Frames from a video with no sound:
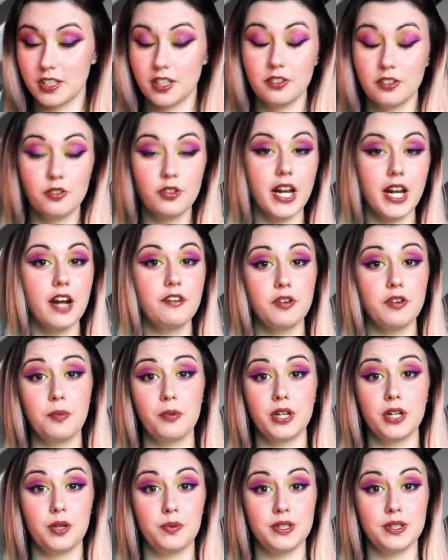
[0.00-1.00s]
Not
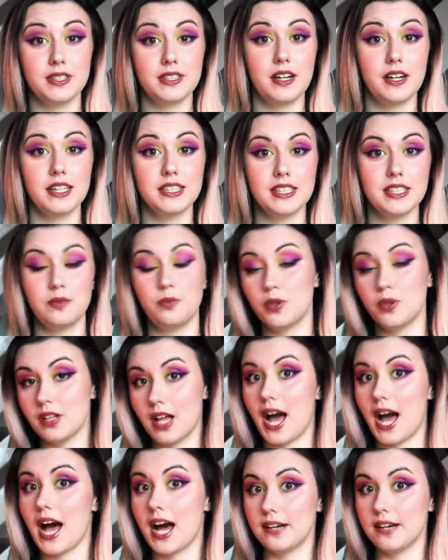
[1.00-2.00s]
everybody with DID will
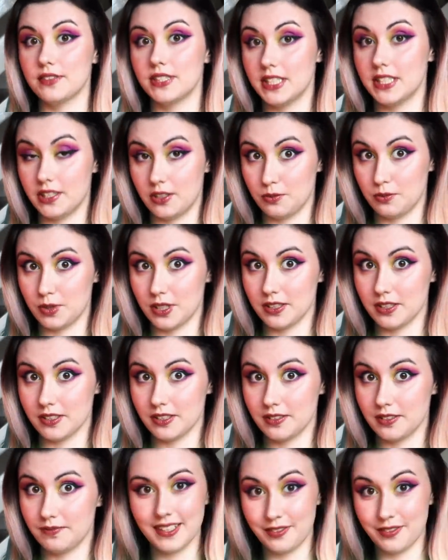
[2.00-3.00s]
have an inner
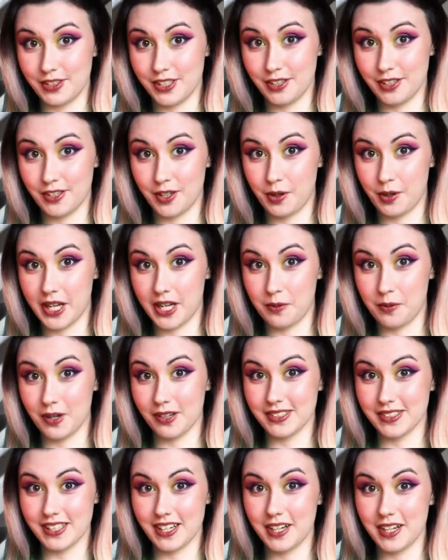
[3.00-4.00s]
world. If you don't know what inner
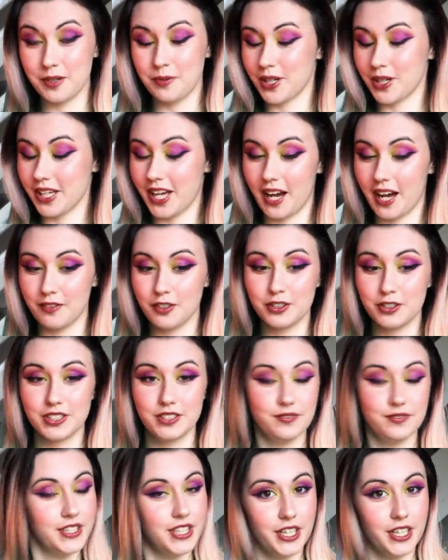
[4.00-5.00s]
worlds are, we have lots
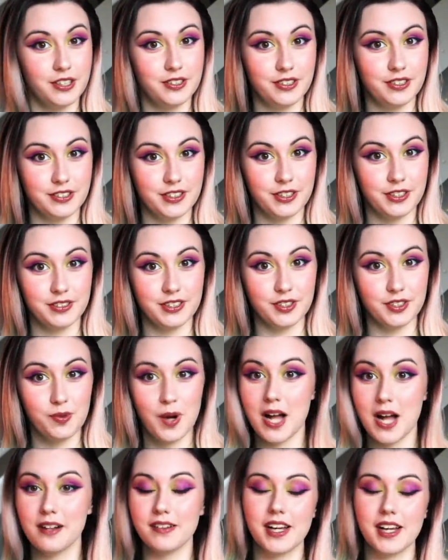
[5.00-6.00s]
of videos on those as
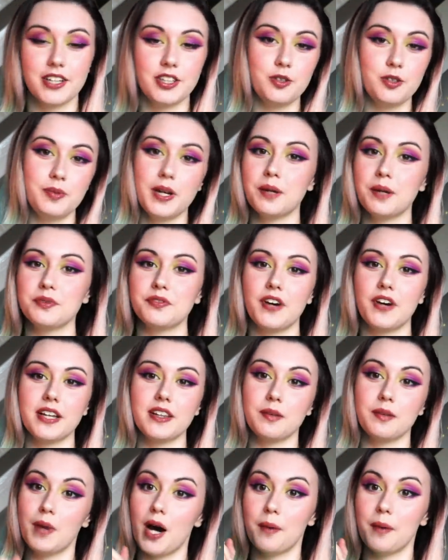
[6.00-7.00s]
well, and you'll be able to
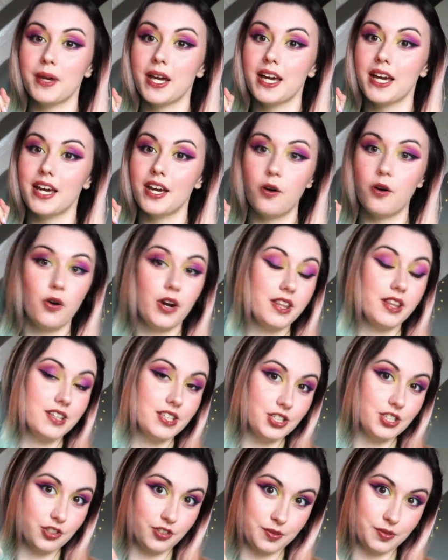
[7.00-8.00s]
find them up here or in the
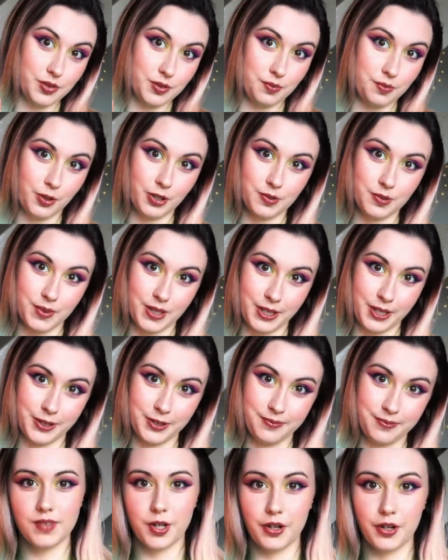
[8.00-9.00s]
description box below.
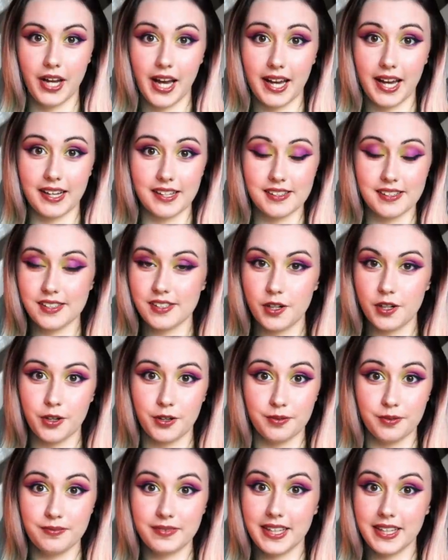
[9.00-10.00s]
Okay,
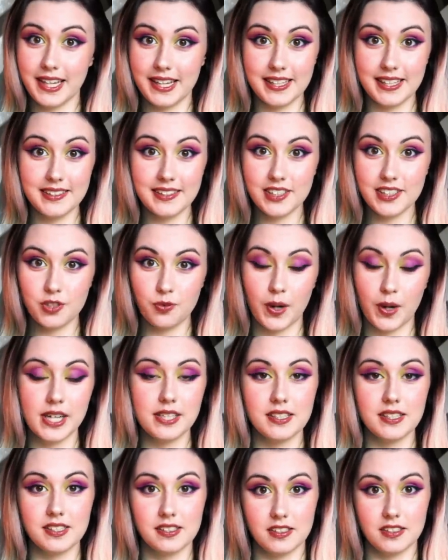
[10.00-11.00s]
so the easiest way
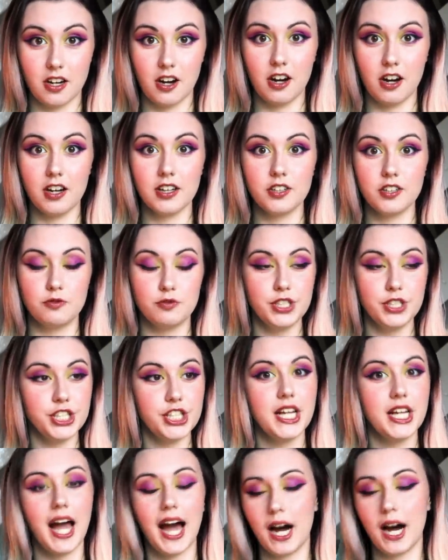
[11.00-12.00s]
to start
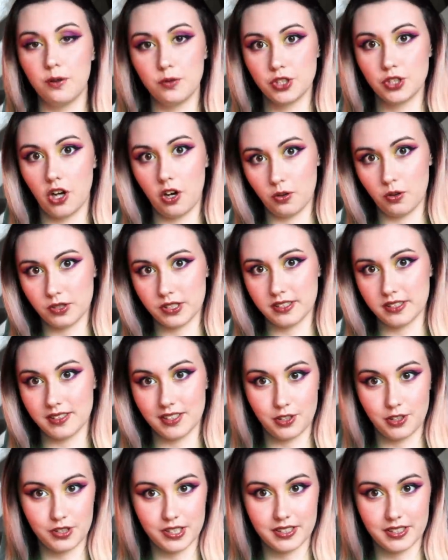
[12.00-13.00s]
reaching out to alters
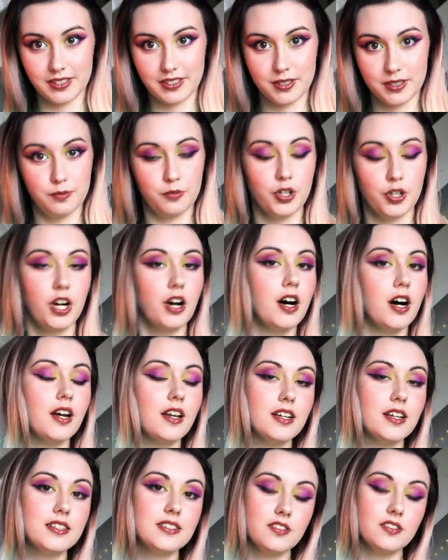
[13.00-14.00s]
in your system,
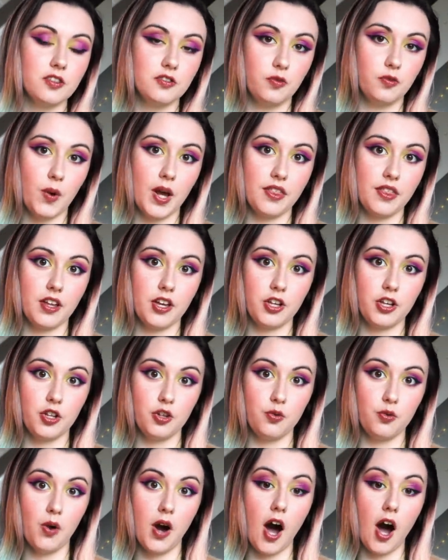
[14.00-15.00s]
regardless of whether
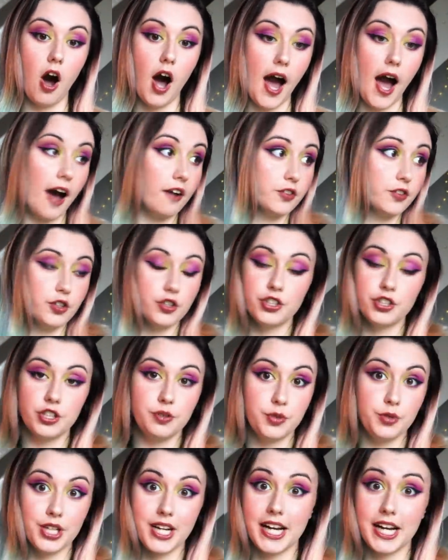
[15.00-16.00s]
you have good
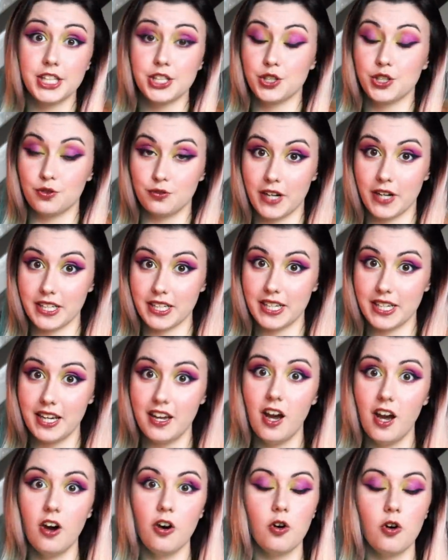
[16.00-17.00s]
communication already
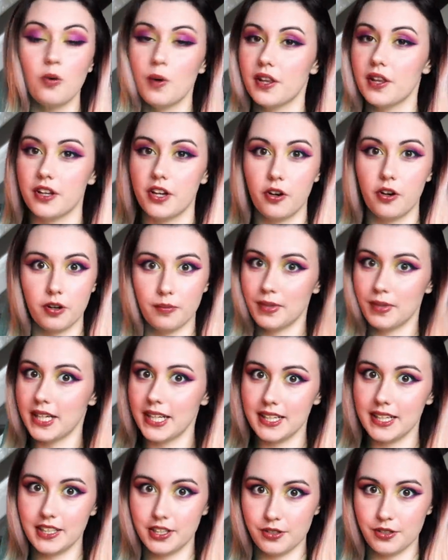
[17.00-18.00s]
or whether you're
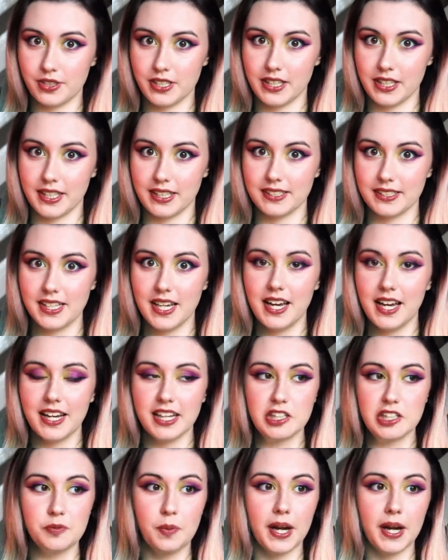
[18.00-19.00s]
completely new to this,
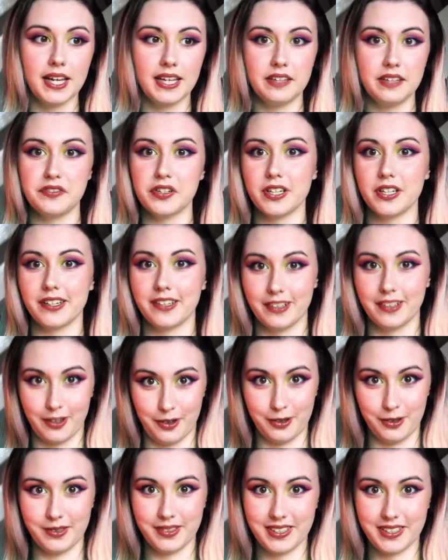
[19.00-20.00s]
is by leaving
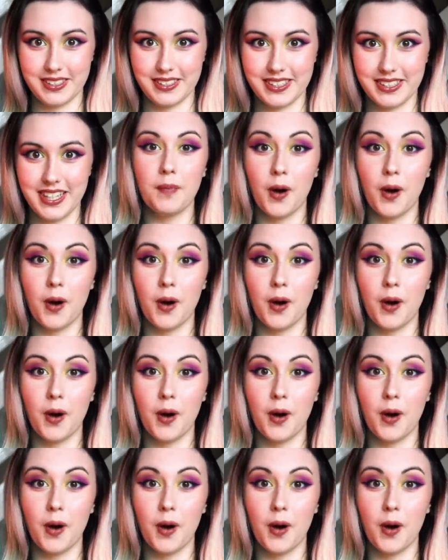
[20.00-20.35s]
notes.